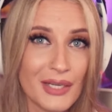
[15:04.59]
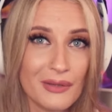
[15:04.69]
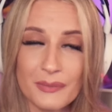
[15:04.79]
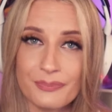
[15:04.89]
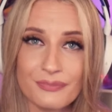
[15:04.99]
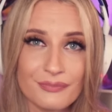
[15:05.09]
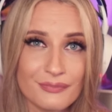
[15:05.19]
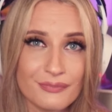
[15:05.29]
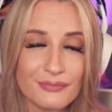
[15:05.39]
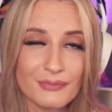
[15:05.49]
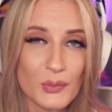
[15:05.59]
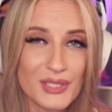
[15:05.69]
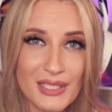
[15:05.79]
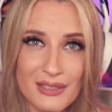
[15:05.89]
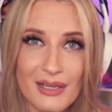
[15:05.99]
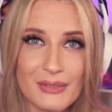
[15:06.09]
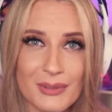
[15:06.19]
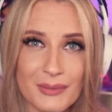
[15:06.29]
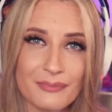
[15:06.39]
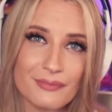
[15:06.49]
I don't know. But we'll see you in the
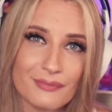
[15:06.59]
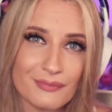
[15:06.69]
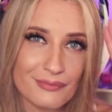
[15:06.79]
next one.